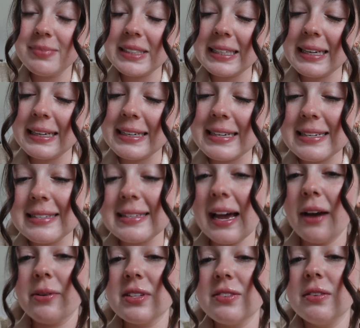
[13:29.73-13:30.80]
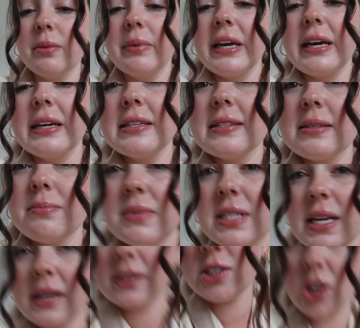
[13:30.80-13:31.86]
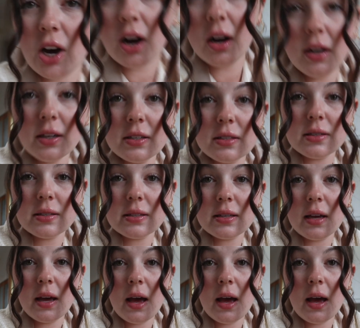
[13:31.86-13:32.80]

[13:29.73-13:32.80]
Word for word: because I was filming some TikToks,